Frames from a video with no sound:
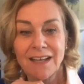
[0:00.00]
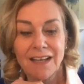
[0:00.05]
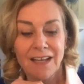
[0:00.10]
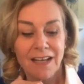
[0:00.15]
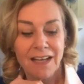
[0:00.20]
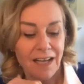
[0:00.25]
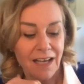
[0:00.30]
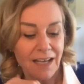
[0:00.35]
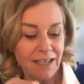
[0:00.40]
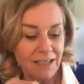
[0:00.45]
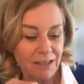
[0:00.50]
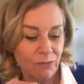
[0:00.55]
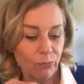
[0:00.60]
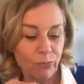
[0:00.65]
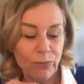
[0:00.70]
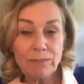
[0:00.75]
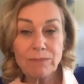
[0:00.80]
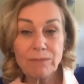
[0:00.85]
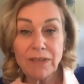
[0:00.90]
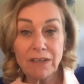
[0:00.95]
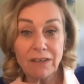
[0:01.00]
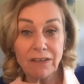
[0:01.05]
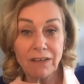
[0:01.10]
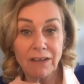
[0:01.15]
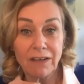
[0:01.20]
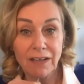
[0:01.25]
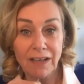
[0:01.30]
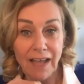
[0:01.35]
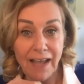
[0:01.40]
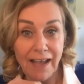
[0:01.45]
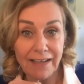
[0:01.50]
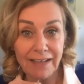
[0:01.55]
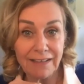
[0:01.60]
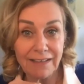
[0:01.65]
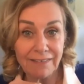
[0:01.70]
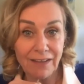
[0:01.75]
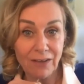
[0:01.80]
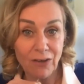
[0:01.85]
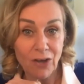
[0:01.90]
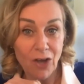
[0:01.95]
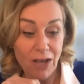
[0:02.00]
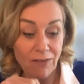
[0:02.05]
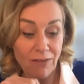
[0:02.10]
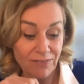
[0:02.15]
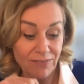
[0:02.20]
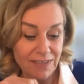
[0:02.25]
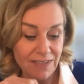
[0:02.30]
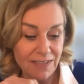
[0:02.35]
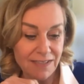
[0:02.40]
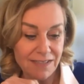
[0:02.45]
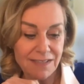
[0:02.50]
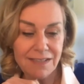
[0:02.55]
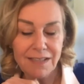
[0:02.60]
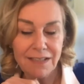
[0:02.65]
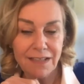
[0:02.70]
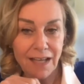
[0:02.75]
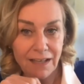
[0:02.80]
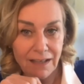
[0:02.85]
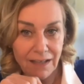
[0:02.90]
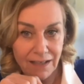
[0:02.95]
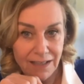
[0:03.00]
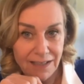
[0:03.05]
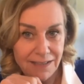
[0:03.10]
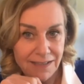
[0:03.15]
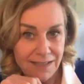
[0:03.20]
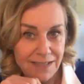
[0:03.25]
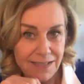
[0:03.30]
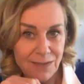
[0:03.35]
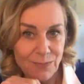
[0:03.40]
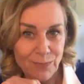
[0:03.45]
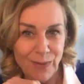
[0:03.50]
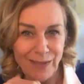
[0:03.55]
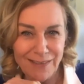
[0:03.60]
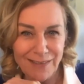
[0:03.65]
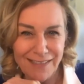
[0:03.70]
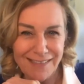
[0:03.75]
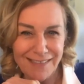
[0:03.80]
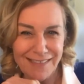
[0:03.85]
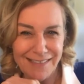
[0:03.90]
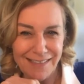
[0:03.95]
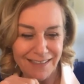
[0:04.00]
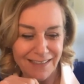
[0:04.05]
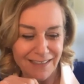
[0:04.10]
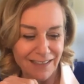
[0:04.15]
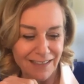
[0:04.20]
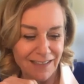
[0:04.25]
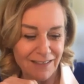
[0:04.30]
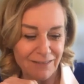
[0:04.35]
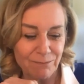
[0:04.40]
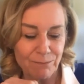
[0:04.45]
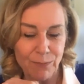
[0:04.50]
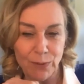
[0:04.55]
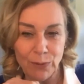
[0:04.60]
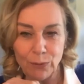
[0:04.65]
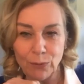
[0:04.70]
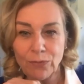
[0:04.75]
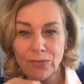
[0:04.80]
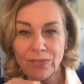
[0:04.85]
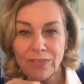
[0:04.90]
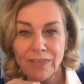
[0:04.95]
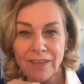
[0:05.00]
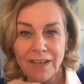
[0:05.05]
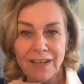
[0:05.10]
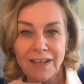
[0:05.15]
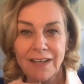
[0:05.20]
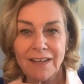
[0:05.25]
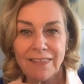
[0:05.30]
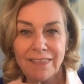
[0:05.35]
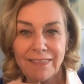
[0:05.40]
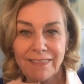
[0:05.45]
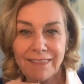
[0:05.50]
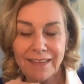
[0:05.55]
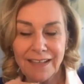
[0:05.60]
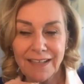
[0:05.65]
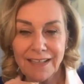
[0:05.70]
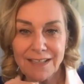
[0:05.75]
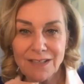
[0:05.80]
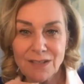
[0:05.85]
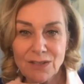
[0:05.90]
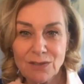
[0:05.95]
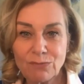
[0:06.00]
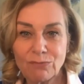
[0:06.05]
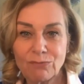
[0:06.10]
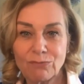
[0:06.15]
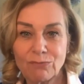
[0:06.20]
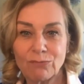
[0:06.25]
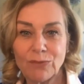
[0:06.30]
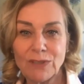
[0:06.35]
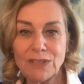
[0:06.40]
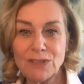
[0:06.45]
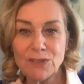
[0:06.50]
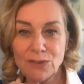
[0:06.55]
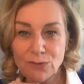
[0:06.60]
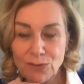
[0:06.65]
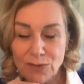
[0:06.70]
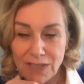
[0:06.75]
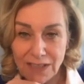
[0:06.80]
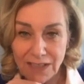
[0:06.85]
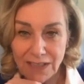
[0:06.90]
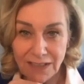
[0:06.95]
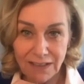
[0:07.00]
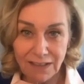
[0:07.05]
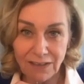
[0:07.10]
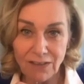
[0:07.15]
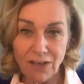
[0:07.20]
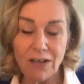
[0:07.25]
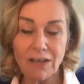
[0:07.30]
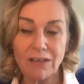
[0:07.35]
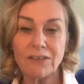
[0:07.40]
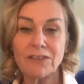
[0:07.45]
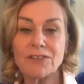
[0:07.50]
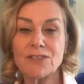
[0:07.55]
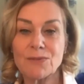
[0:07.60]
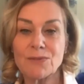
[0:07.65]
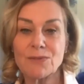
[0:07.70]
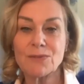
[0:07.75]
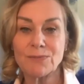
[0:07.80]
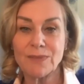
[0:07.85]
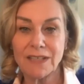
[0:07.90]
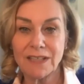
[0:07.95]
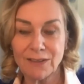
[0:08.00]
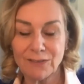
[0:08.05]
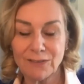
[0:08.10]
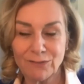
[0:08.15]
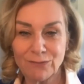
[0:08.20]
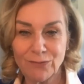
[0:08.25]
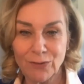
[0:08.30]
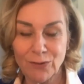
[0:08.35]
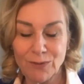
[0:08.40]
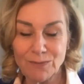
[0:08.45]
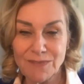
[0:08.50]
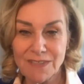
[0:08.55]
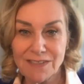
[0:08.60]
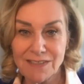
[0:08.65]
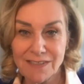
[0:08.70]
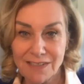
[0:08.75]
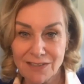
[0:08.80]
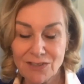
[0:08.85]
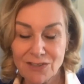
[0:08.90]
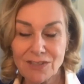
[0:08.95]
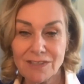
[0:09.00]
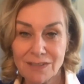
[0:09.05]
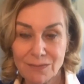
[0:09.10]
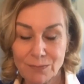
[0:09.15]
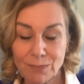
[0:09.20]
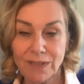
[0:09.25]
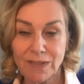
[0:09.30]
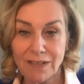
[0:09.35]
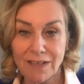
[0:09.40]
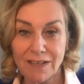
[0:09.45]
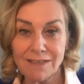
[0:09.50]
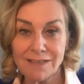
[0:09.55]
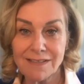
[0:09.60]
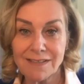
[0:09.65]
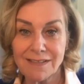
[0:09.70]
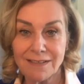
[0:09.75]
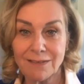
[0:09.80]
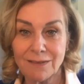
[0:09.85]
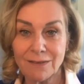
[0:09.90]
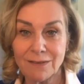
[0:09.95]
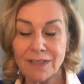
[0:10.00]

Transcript: uh, women are lacking the confidence. And I, I suspect it's a little of both. That we do take longer to make informed decisions, but also